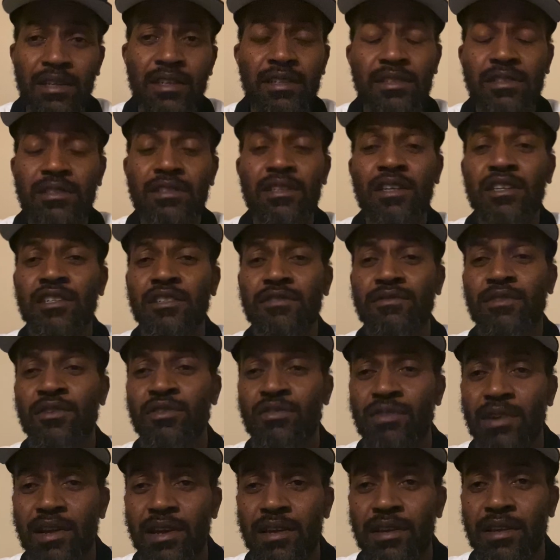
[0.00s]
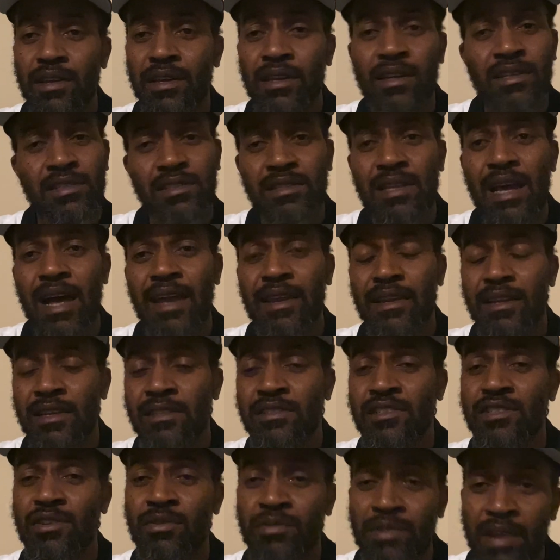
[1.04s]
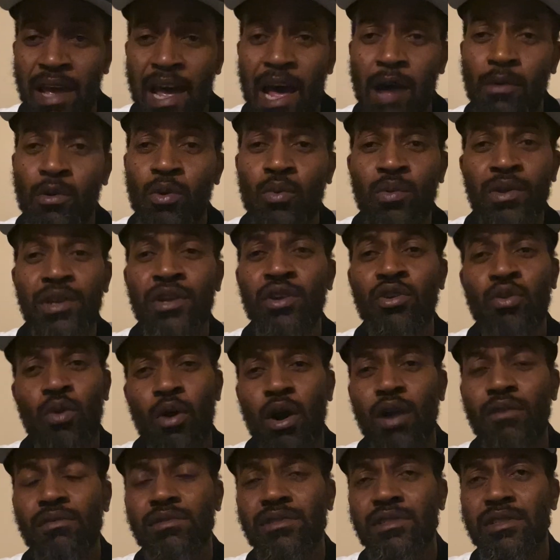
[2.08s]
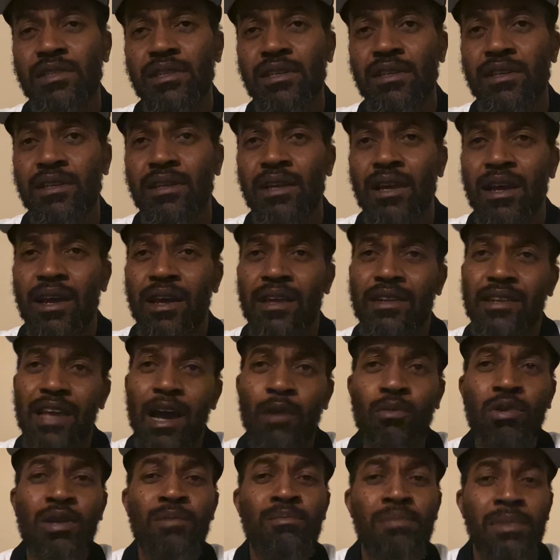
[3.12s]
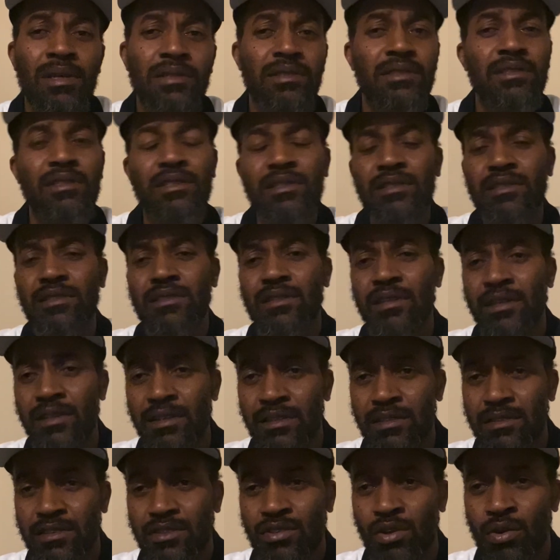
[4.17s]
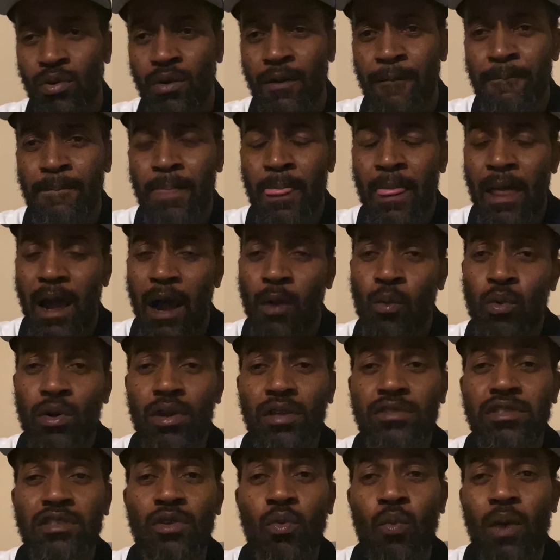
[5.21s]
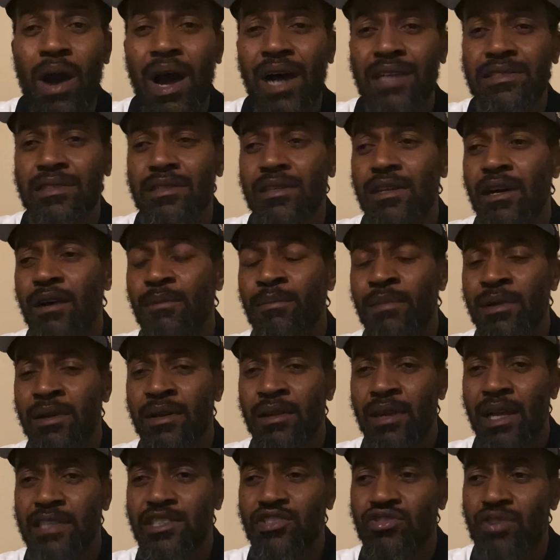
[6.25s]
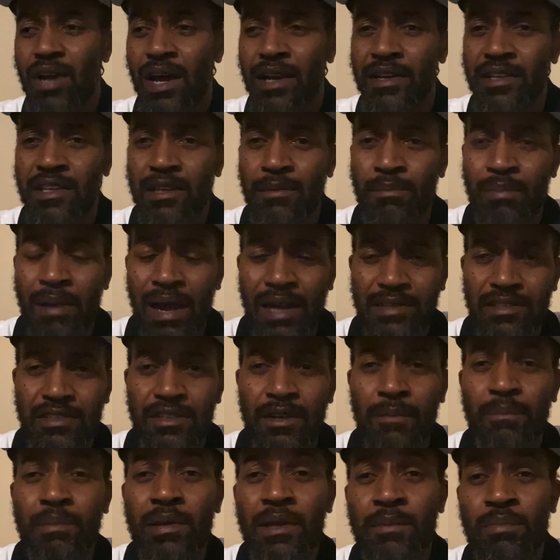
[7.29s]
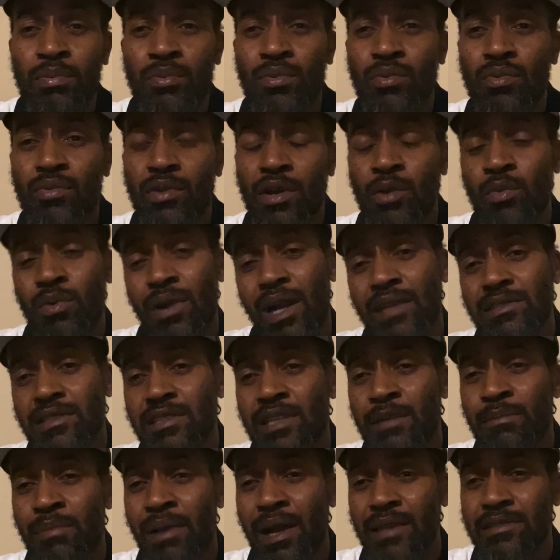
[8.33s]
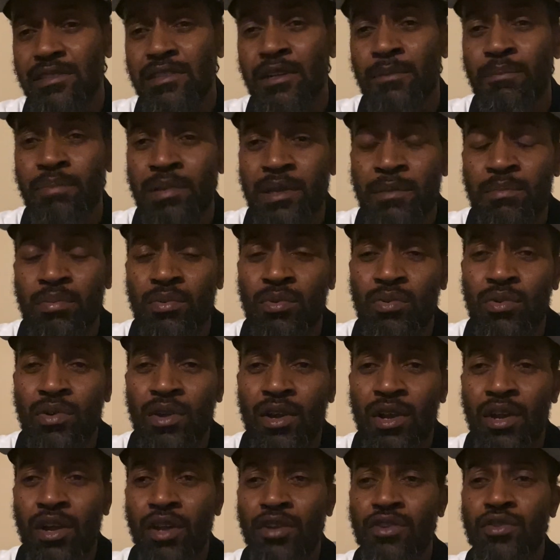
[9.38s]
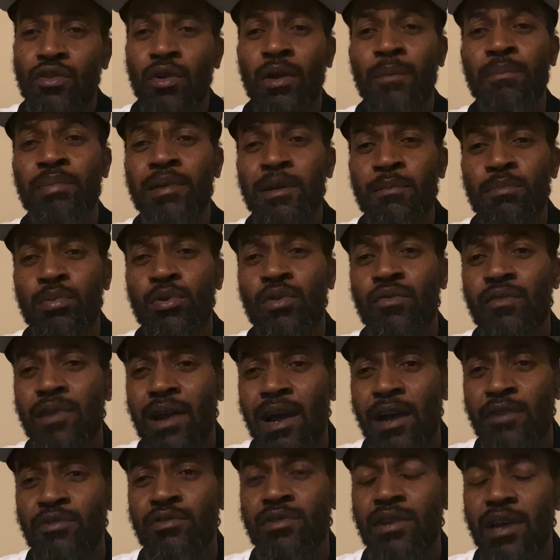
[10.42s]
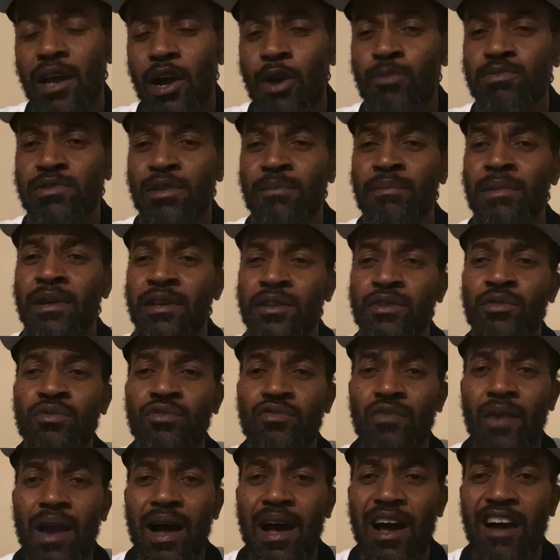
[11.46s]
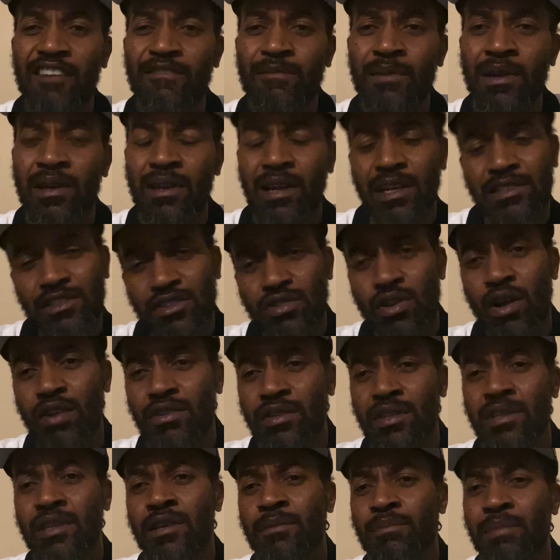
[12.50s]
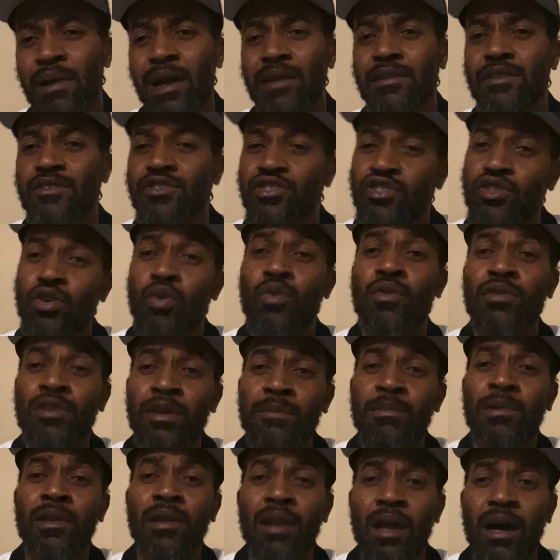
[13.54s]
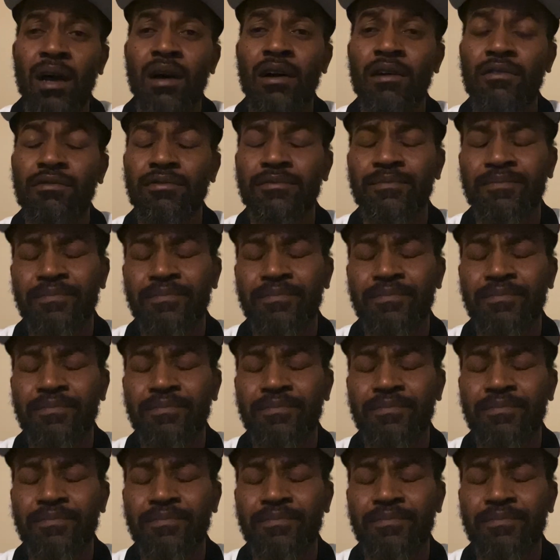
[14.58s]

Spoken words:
these things for granted, and it's not until now when we're in quarantine that we miss these things. So I want us to wisen up, man. Let's try to get back to the people. And when I say back to the people, the people around you that help to make you thrive, man. Let's start to get back to showing them the love.